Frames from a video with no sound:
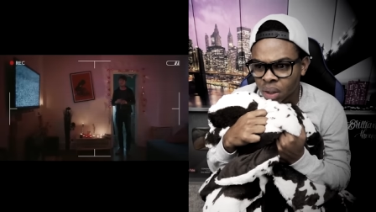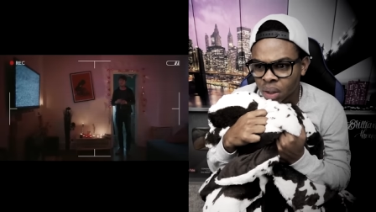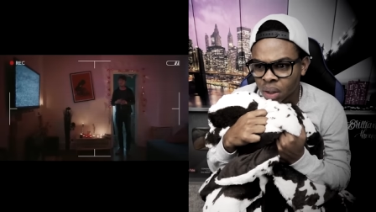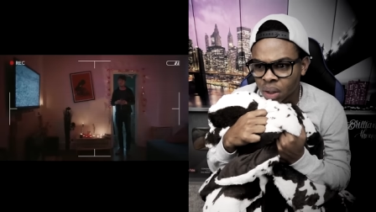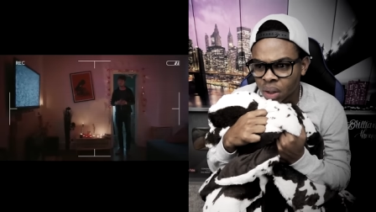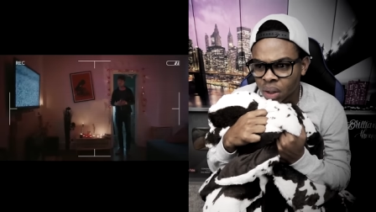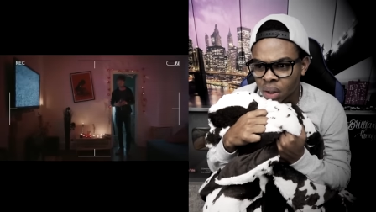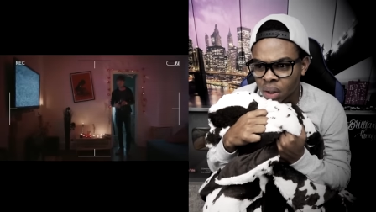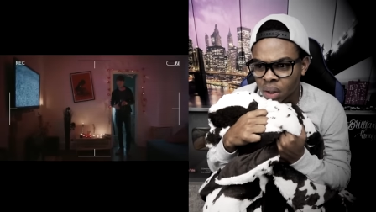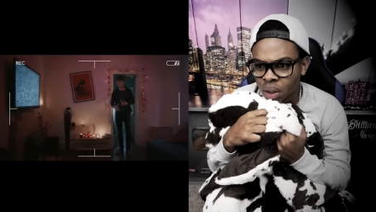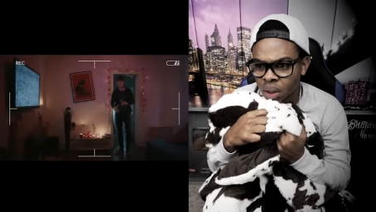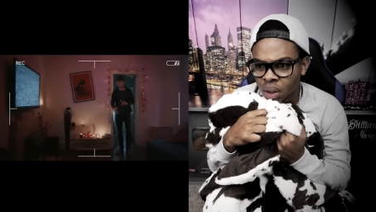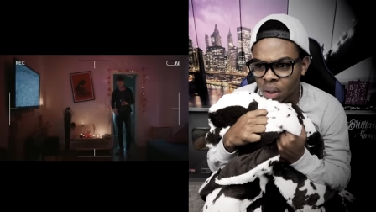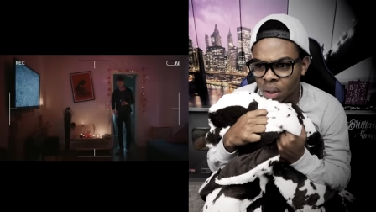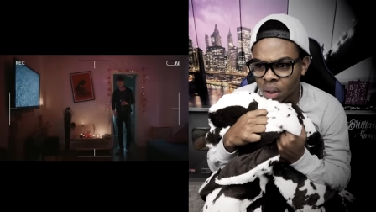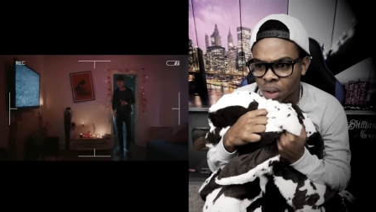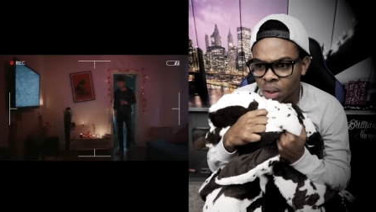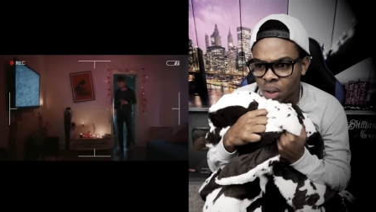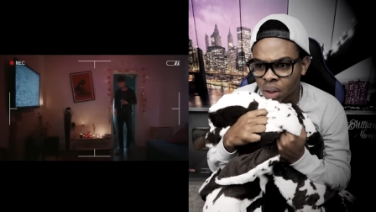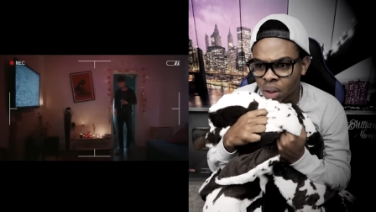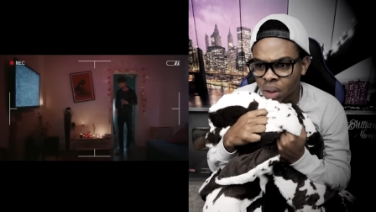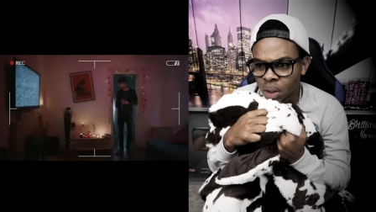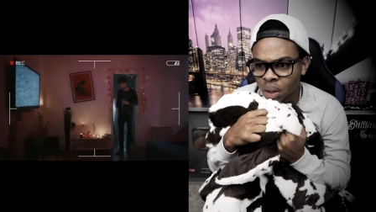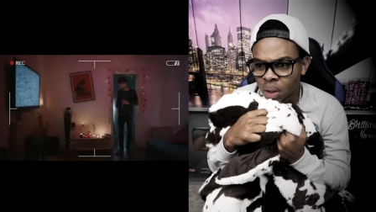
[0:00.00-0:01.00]
Maybe it's
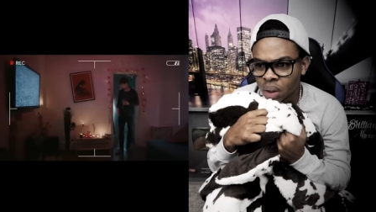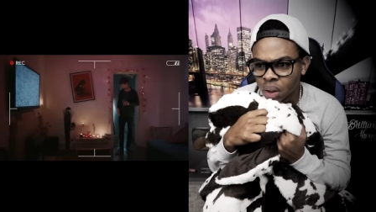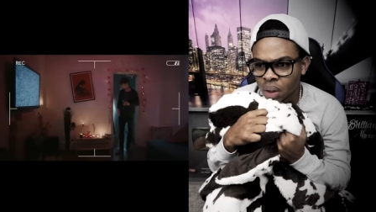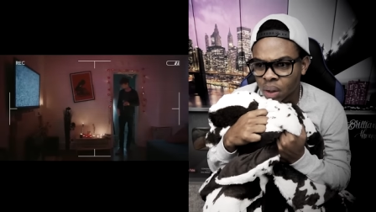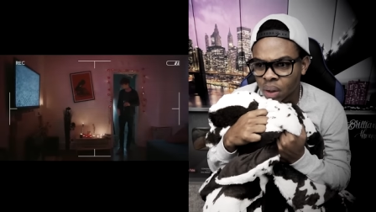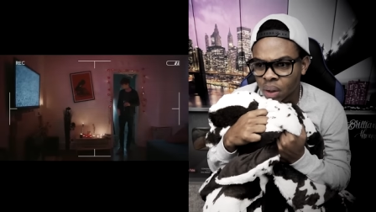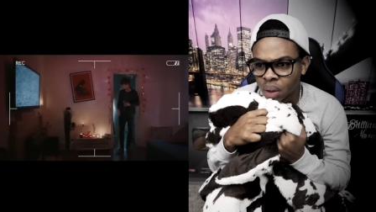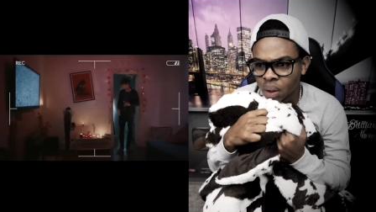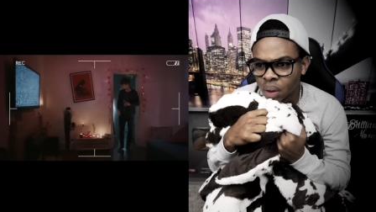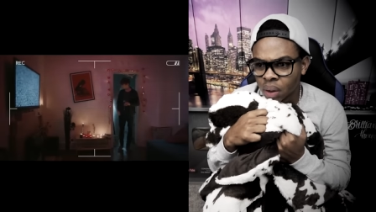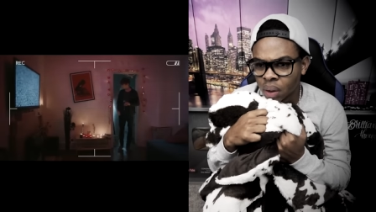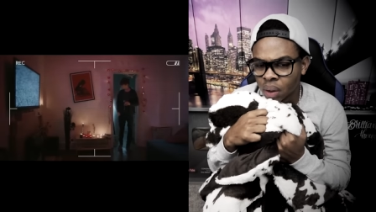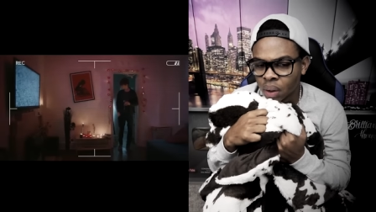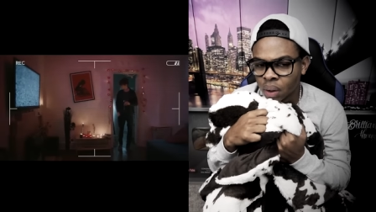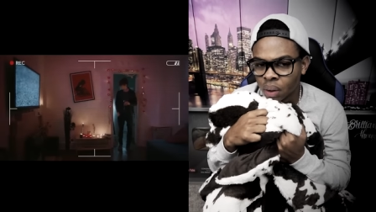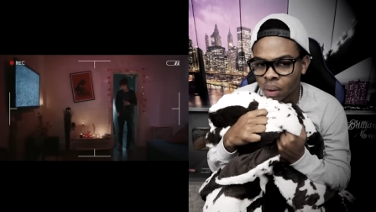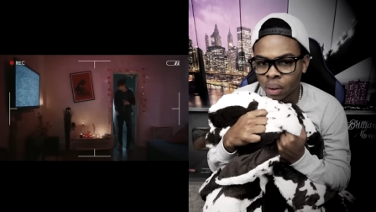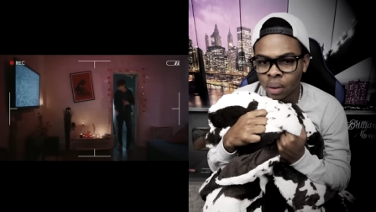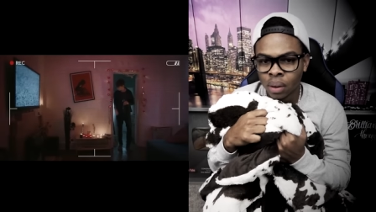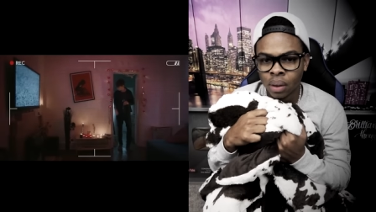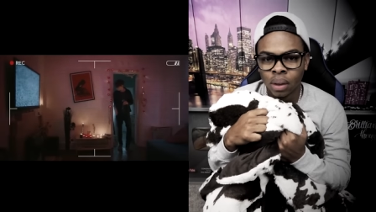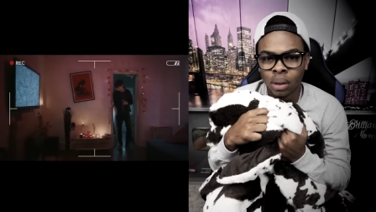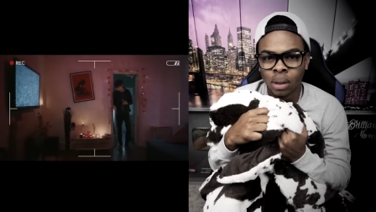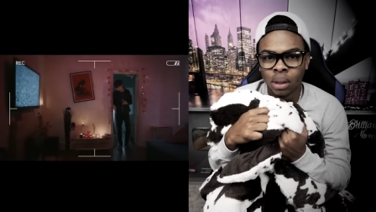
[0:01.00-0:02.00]
part of the game.
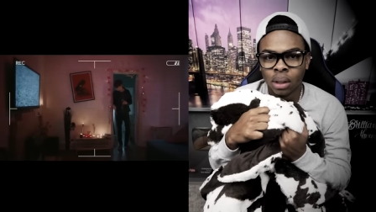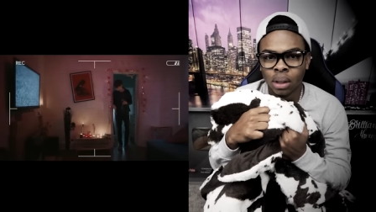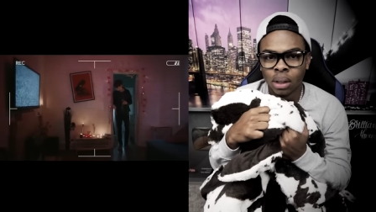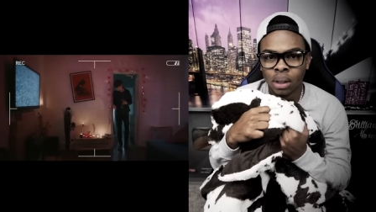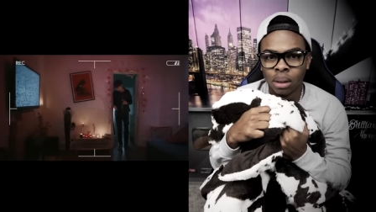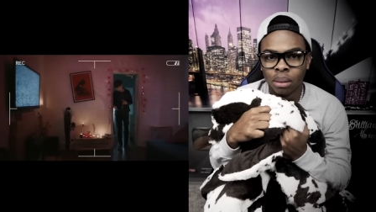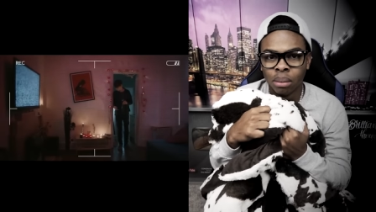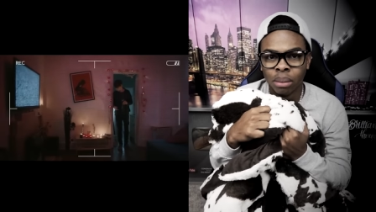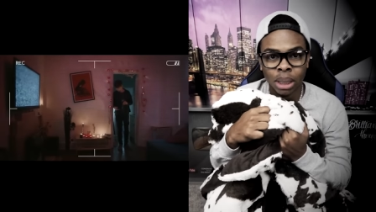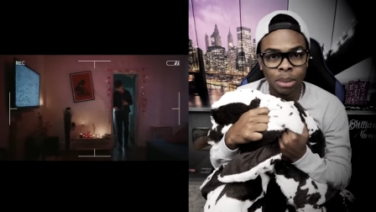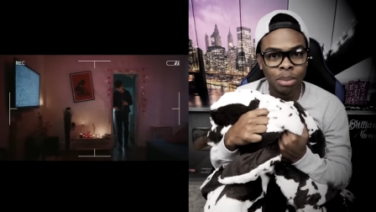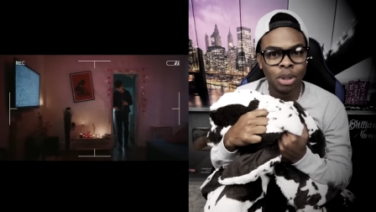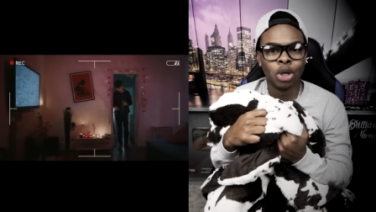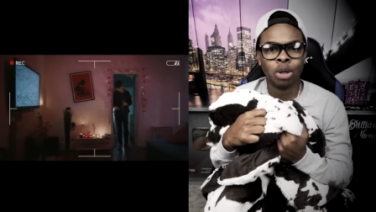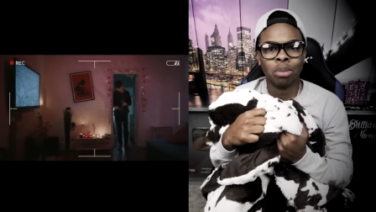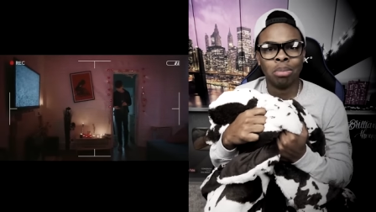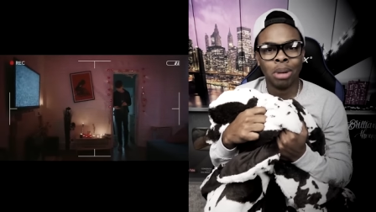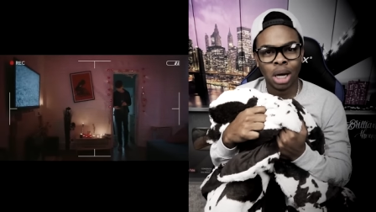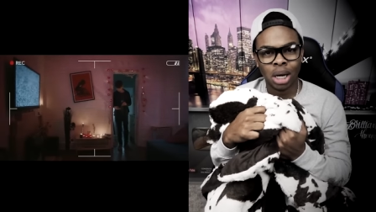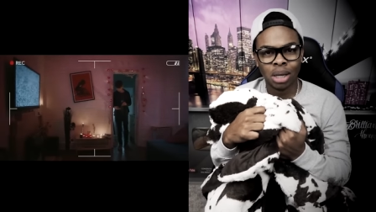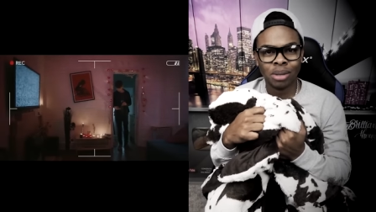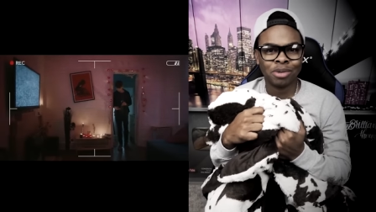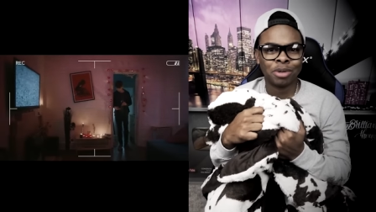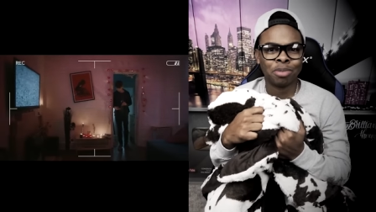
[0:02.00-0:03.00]
Maybe your
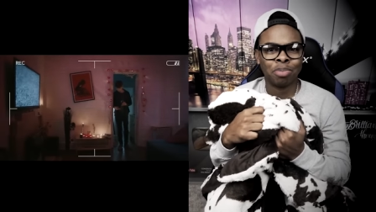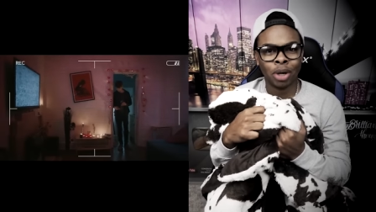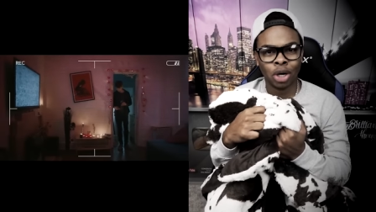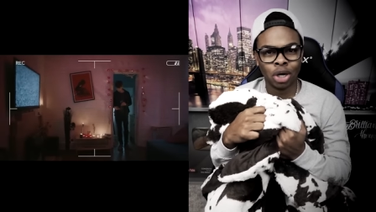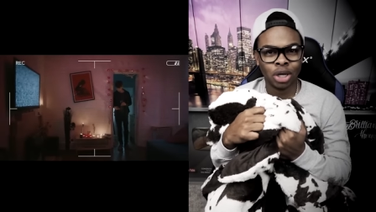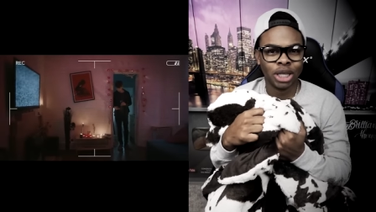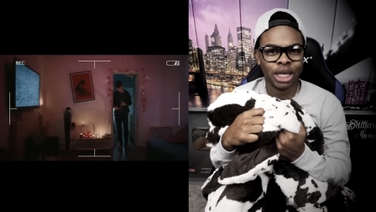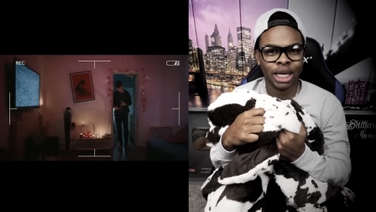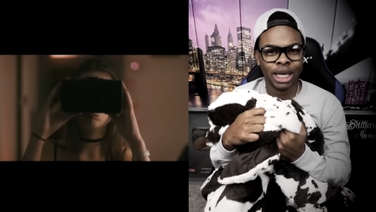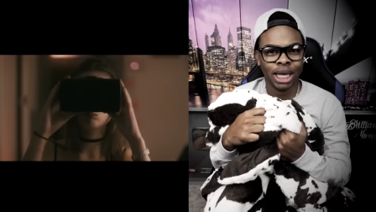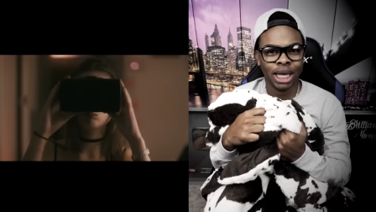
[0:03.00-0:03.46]
mom's part of the